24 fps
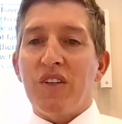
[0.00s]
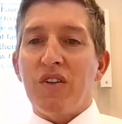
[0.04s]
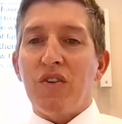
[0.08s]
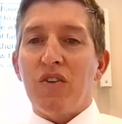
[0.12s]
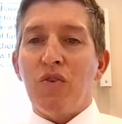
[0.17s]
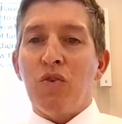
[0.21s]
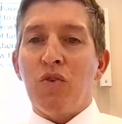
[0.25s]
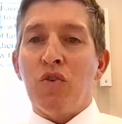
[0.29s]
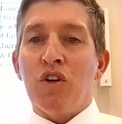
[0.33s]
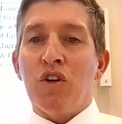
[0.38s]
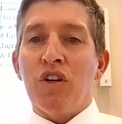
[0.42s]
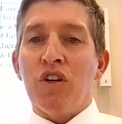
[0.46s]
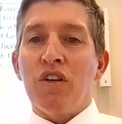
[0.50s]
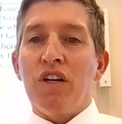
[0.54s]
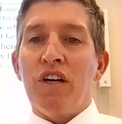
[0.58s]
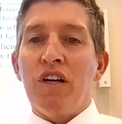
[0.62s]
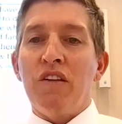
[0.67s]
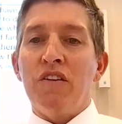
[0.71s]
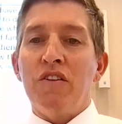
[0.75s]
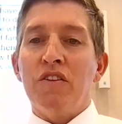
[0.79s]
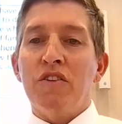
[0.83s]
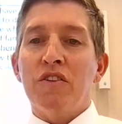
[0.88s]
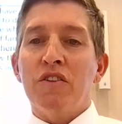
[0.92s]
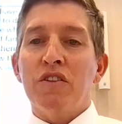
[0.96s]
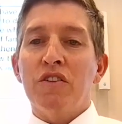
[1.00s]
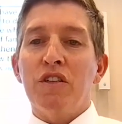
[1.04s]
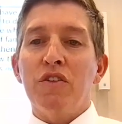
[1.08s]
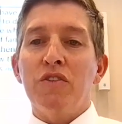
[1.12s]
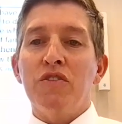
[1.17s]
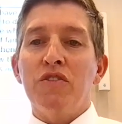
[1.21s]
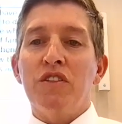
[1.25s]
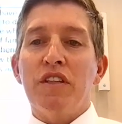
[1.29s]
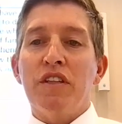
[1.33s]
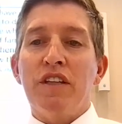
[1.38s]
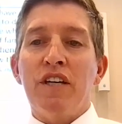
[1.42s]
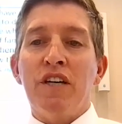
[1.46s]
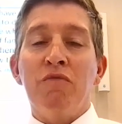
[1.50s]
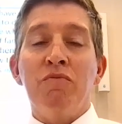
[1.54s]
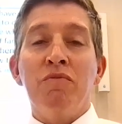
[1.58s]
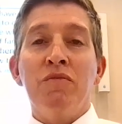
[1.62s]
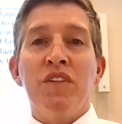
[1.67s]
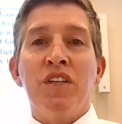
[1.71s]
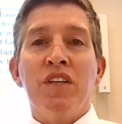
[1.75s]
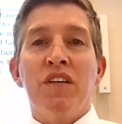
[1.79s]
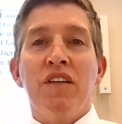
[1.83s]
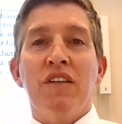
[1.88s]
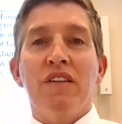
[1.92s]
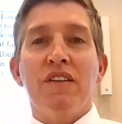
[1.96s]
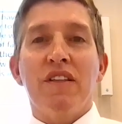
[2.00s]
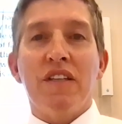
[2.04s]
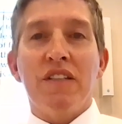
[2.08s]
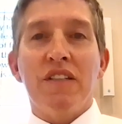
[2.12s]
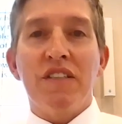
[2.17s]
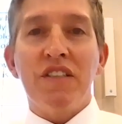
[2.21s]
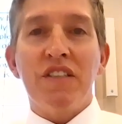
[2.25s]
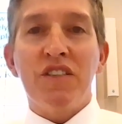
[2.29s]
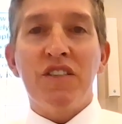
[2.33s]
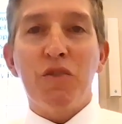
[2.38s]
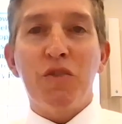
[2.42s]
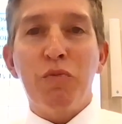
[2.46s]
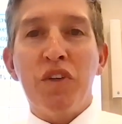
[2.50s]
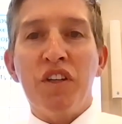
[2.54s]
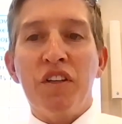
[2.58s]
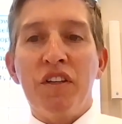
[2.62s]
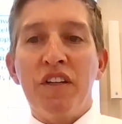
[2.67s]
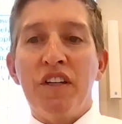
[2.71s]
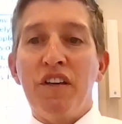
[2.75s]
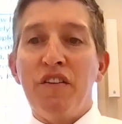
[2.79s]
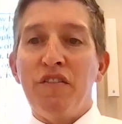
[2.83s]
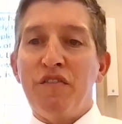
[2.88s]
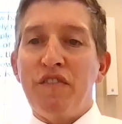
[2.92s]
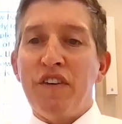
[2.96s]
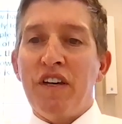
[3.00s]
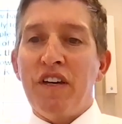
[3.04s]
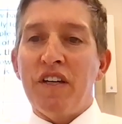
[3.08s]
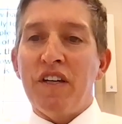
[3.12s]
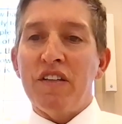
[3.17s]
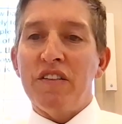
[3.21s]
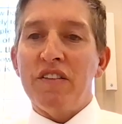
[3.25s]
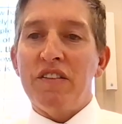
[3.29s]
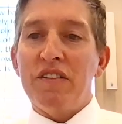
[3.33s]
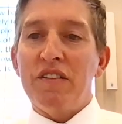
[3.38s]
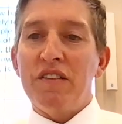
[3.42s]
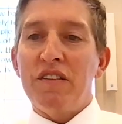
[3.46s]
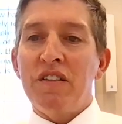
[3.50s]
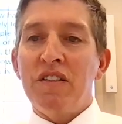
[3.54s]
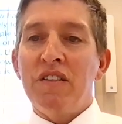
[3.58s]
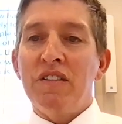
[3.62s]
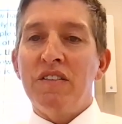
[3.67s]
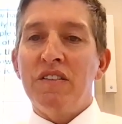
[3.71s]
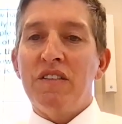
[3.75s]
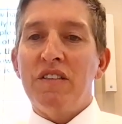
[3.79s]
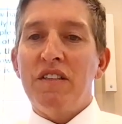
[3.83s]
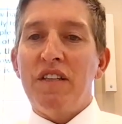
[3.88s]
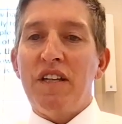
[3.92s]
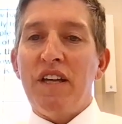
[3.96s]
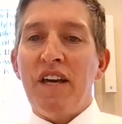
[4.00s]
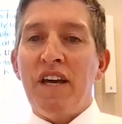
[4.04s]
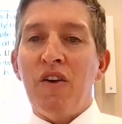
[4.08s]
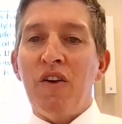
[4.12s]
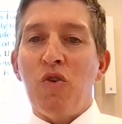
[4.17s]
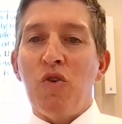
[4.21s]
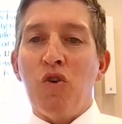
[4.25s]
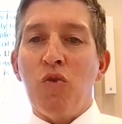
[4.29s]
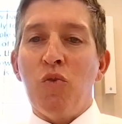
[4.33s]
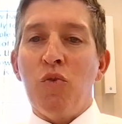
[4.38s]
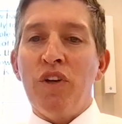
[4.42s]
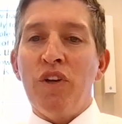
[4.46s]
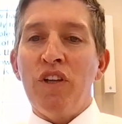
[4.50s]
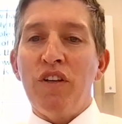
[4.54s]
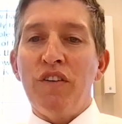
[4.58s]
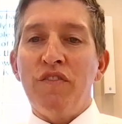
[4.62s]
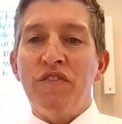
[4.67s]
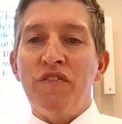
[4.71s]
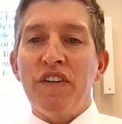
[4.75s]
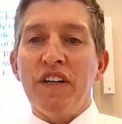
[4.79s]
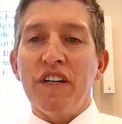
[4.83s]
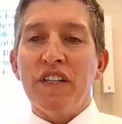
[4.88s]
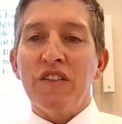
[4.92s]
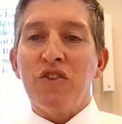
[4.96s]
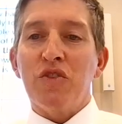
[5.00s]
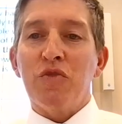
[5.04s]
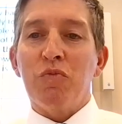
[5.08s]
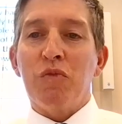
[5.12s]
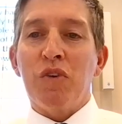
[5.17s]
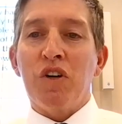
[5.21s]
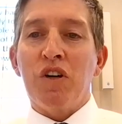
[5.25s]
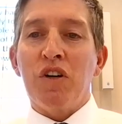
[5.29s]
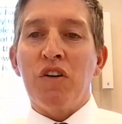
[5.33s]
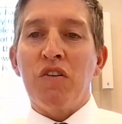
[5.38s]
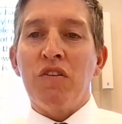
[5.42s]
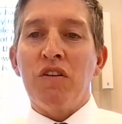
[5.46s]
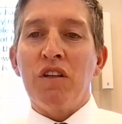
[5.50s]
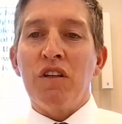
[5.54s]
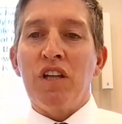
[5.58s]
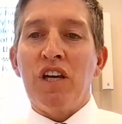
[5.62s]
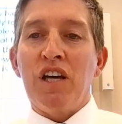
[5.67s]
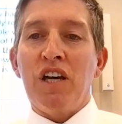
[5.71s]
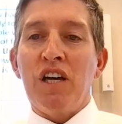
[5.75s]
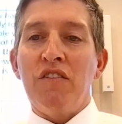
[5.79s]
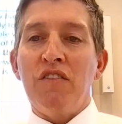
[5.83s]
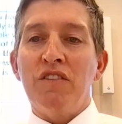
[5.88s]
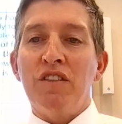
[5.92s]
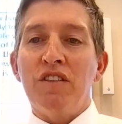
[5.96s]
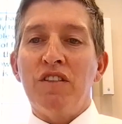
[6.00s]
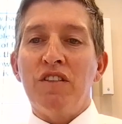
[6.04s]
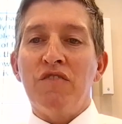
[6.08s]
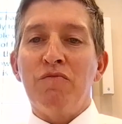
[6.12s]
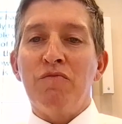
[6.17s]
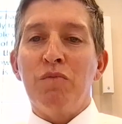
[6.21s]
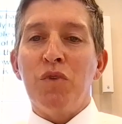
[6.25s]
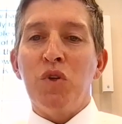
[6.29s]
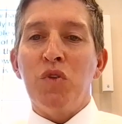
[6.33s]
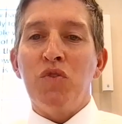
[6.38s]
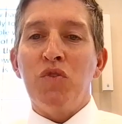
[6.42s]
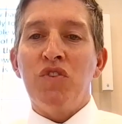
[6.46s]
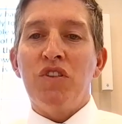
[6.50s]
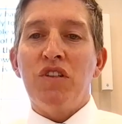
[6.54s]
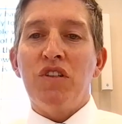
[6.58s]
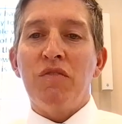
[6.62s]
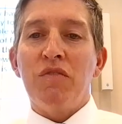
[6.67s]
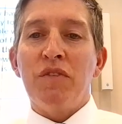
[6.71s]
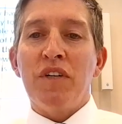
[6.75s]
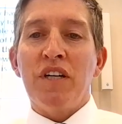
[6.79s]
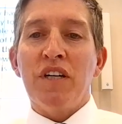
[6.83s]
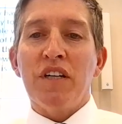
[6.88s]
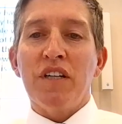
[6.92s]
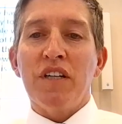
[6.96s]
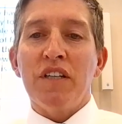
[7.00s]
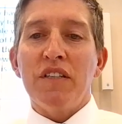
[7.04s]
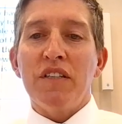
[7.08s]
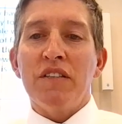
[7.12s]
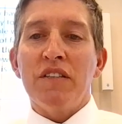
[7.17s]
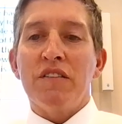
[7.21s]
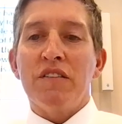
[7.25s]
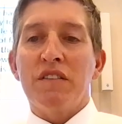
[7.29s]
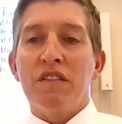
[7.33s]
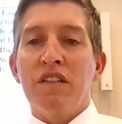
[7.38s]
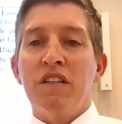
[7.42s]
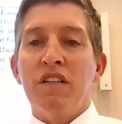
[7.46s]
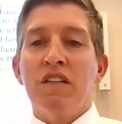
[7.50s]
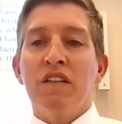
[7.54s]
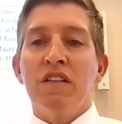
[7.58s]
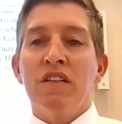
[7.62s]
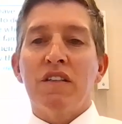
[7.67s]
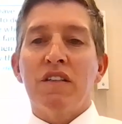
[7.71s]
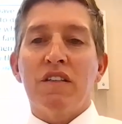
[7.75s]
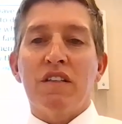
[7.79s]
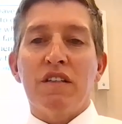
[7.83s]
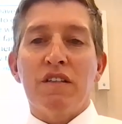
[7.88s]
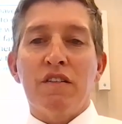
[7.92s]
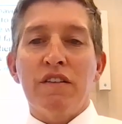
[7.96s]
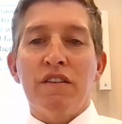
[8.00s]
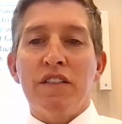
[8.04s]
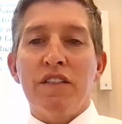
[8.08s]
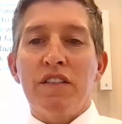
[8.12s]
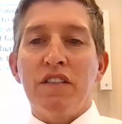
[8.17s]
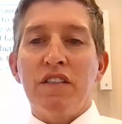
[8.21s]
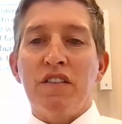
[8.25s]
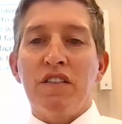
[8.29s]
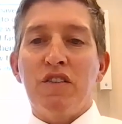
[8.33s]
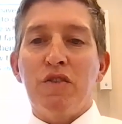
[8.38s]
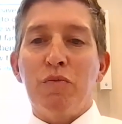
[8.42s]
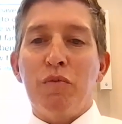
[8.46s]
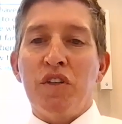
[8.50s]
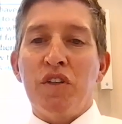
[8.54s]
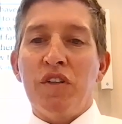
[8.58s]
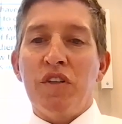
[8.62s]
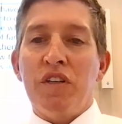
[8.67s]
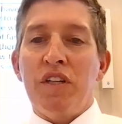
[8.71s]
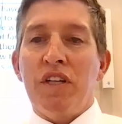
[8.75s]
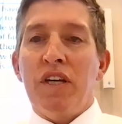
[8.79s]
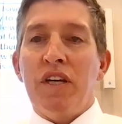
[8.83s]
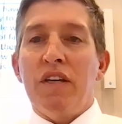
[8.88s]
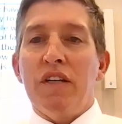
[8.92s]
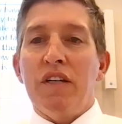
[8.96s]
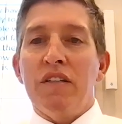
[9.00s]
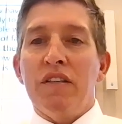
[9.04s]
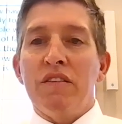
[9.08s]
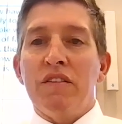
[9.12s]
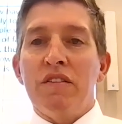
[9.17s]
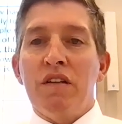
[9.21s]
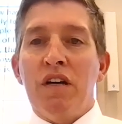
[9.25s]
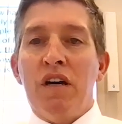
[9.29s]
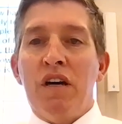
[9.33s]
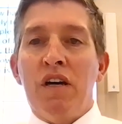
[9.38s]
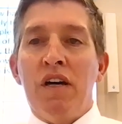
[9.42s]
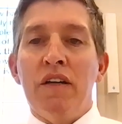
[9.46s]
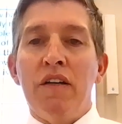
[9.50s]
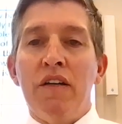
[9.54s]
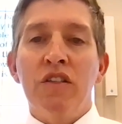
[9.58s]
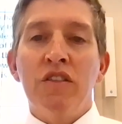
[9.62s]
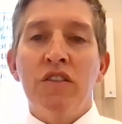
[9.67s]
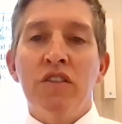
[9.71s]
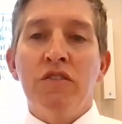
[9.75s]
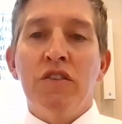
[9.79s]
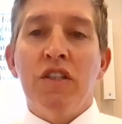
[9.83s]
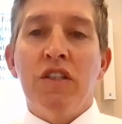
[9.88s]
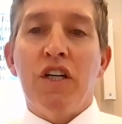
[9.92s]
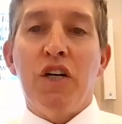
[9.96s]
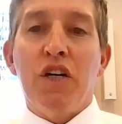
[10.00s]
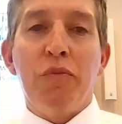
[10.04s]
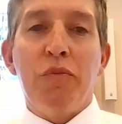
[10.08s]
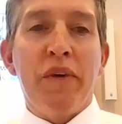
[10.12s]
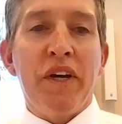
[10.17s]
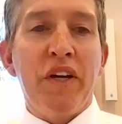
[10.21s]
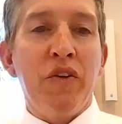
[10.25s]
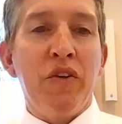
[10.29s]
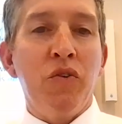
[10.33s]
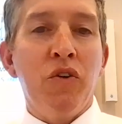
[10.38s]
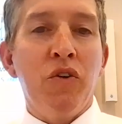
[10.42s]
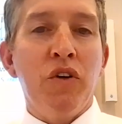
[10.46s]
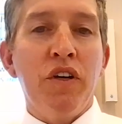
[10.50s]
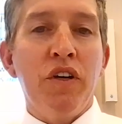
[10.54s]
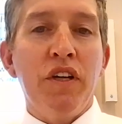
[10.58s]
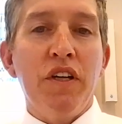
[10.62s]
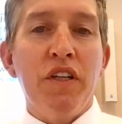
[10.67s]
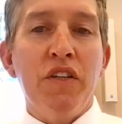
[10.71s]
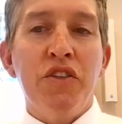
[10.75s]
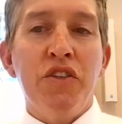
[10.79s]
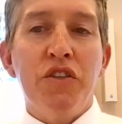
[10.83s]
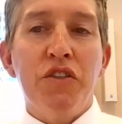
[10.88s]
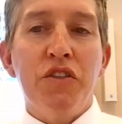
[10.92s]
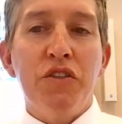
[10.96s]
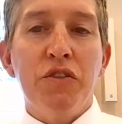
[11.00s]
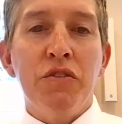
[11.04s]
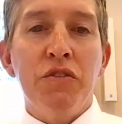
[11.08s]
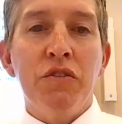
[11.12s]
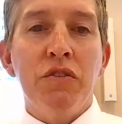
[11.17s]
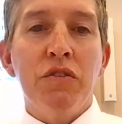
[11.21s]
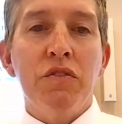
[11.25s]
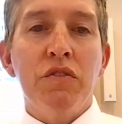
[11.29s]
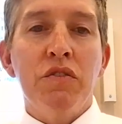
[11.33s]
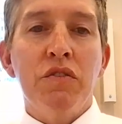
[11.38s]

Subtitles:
or others close to them, then disability affects today or will affect tomorrow the lives of most Americans. Clearly, disability is not a minority issue.